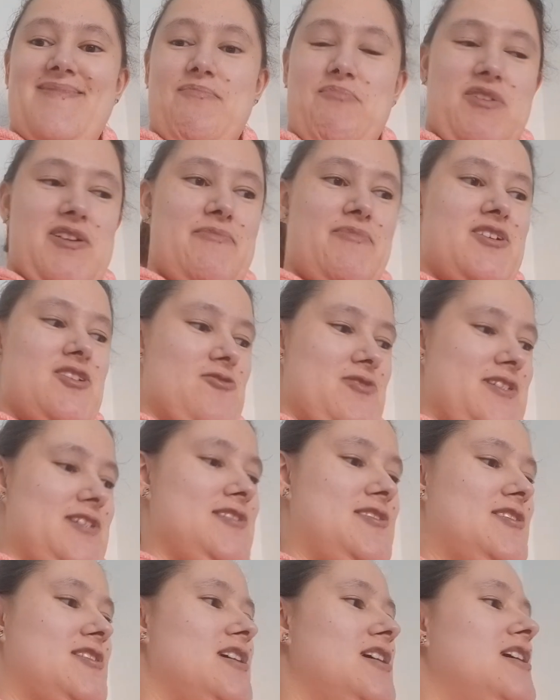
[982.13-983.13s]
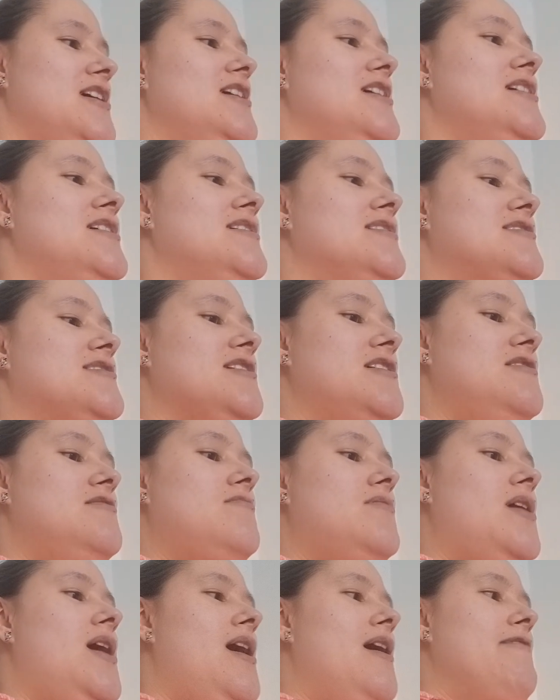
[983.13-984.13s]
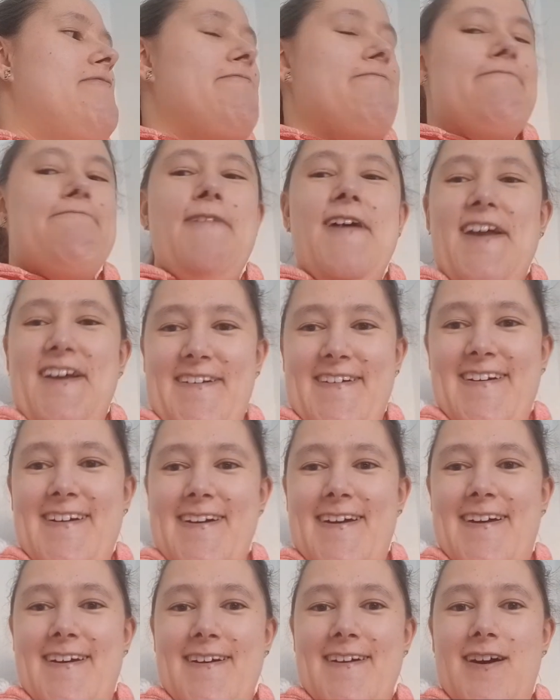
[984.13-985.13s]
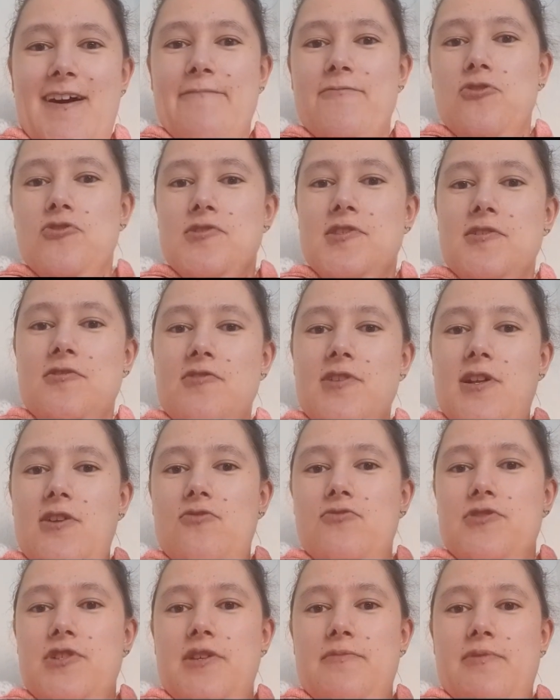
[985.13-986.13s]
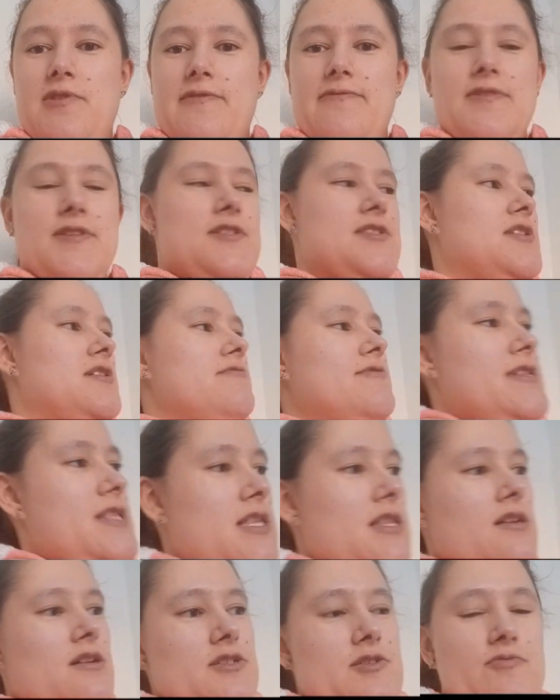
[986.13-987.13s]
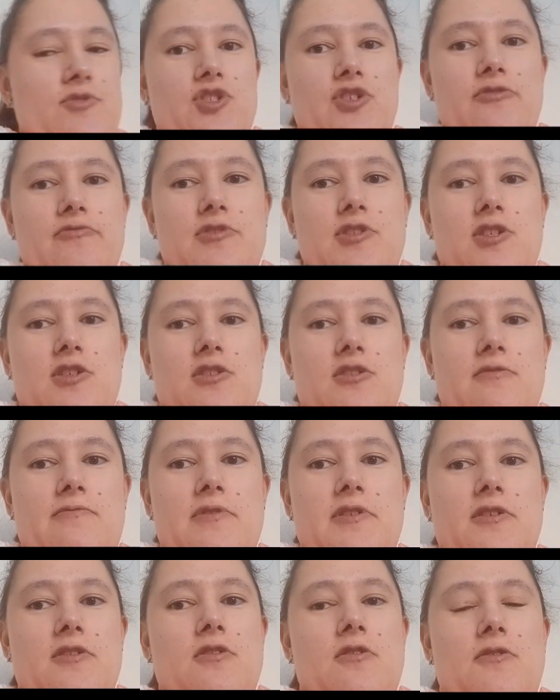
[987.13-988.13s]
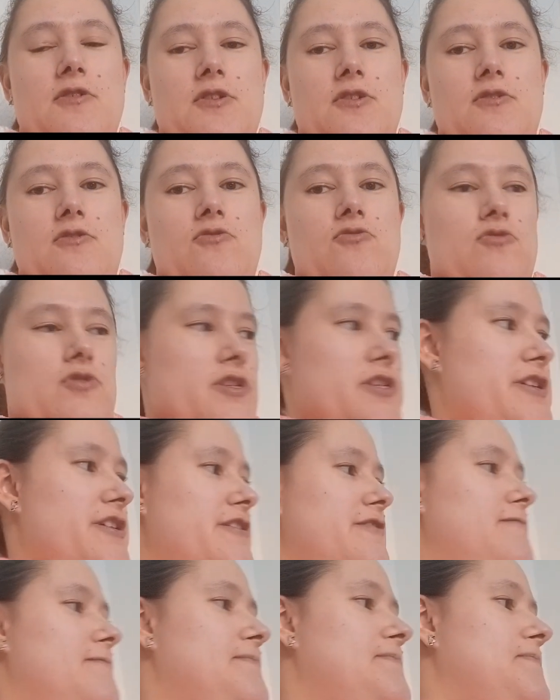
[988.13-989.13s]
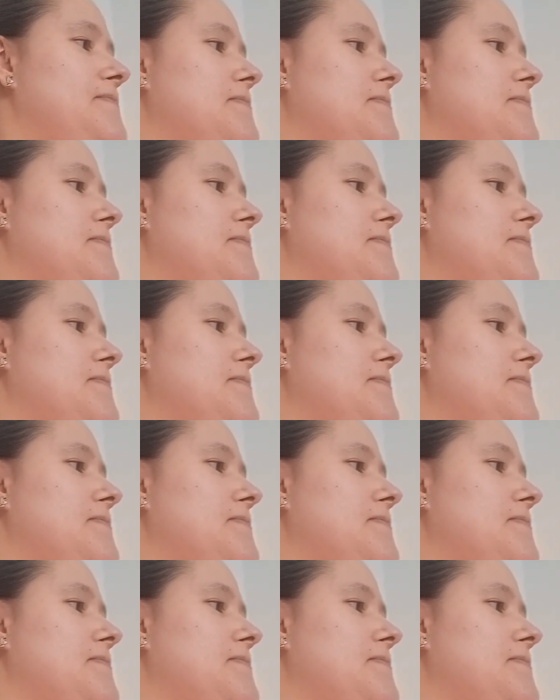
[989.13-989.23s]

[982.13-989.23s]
going to be honest. So I think, I've also got the audiobook for this. I read the large majority of it on audio